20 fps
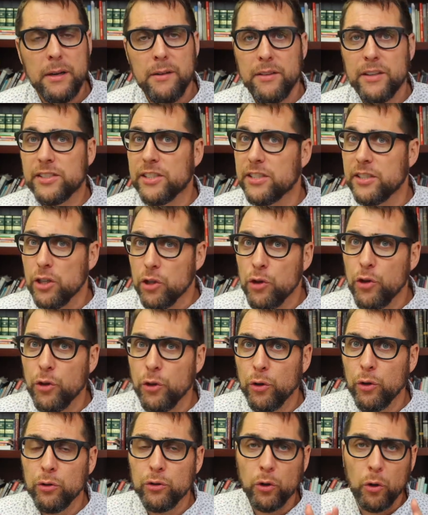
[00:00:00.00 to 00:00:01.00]
This isn't
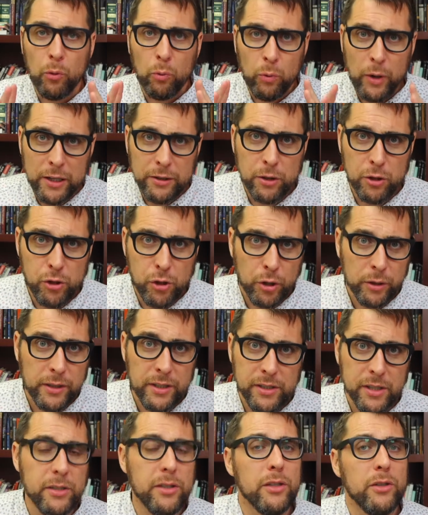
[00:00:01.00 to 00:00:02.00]
new. So rest assured,
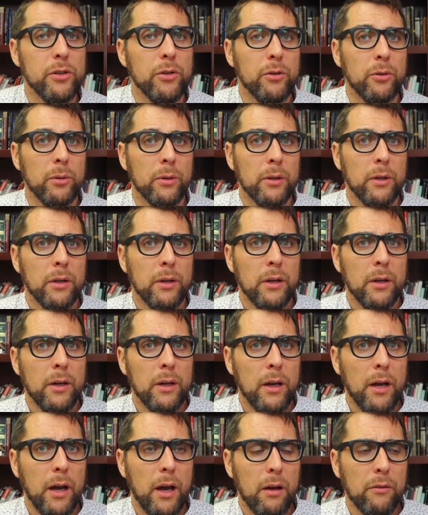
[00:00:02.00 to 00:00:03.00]
this isn't new,
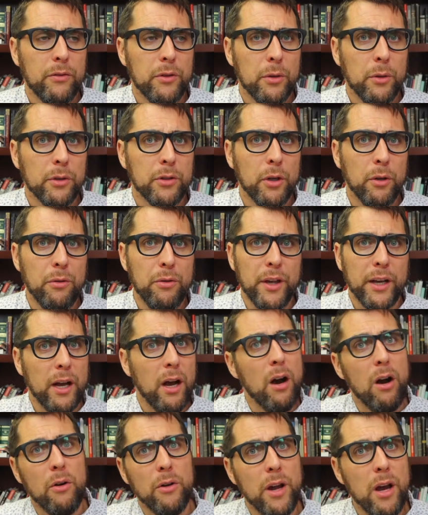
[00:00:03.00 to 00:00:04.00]
viewer. Don't think,
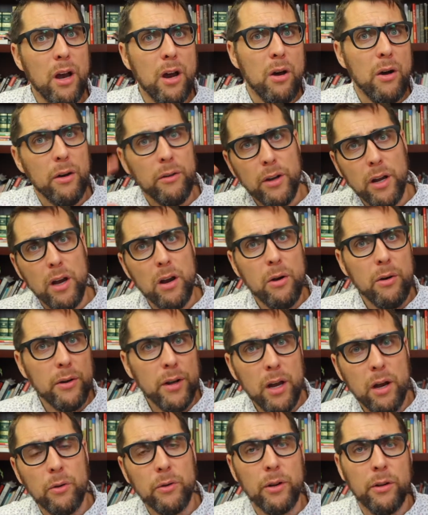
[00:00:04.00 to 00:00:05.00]
oh, no, no,
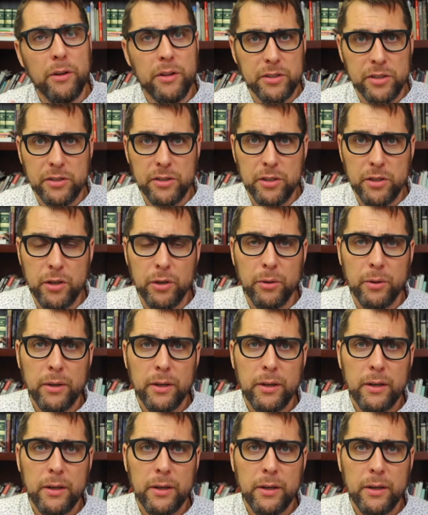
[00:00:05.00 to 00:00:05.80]
no, no, this isn't new.